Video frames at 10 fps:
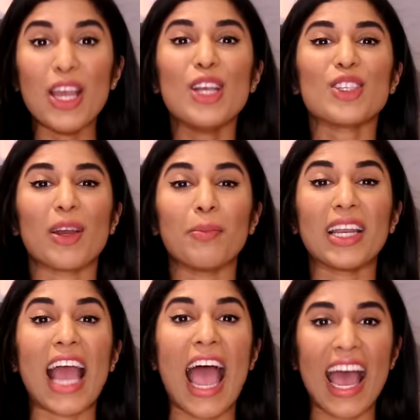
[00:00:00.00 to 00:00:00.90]
So I'm
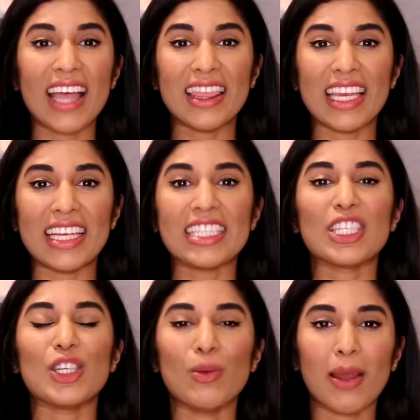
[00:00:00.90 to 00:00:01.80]
gonna add these
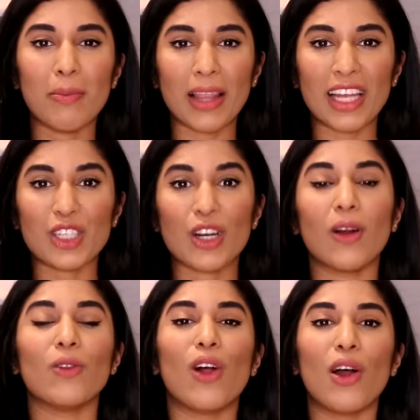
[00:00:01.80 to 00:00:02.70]
to my blender
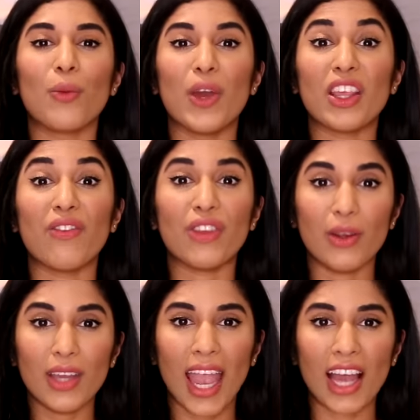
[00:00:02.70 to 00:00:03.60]
along with a
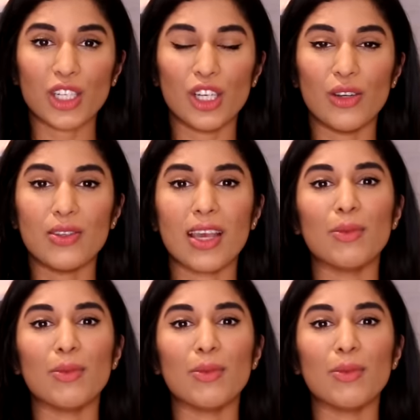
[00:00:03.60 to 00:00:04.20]
few cashews.